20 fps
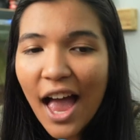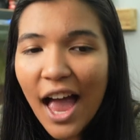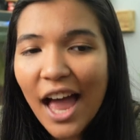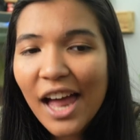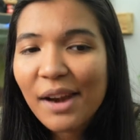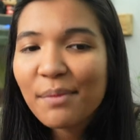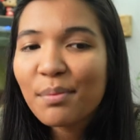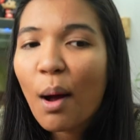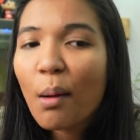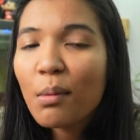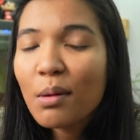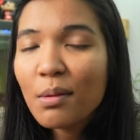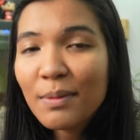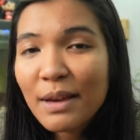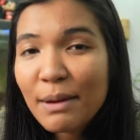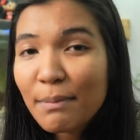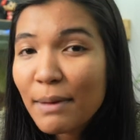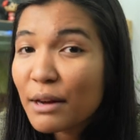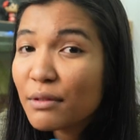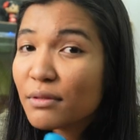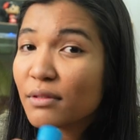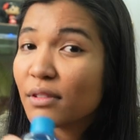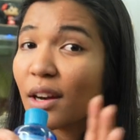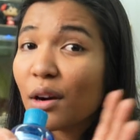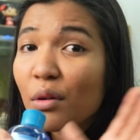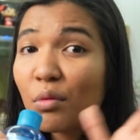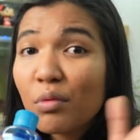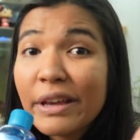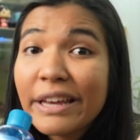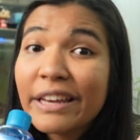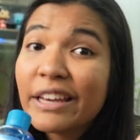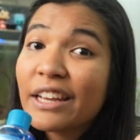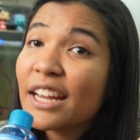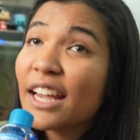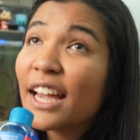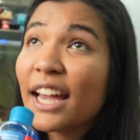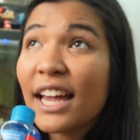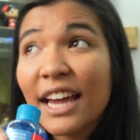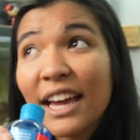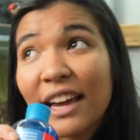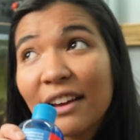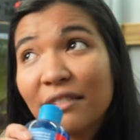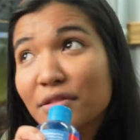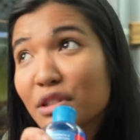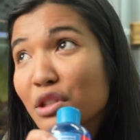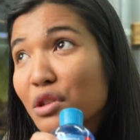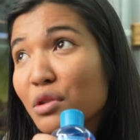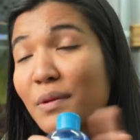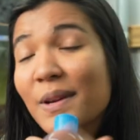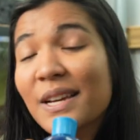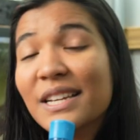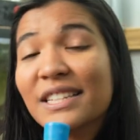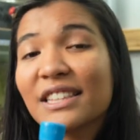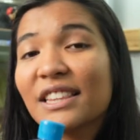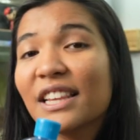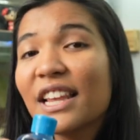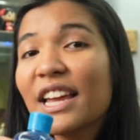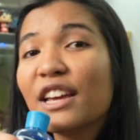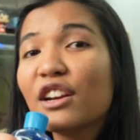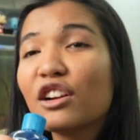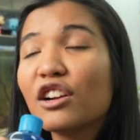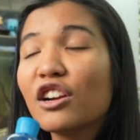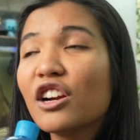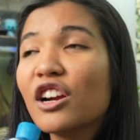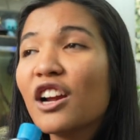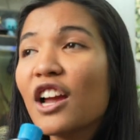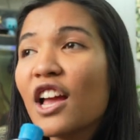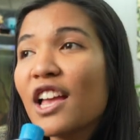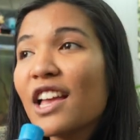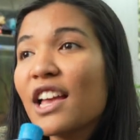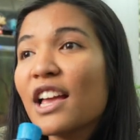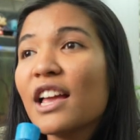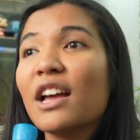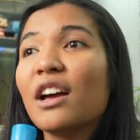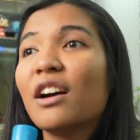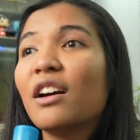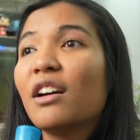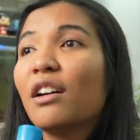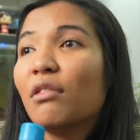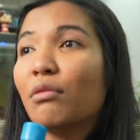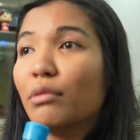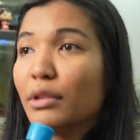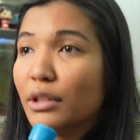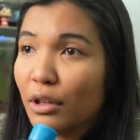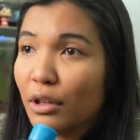and probably about a week and a half, 2 weeks later, we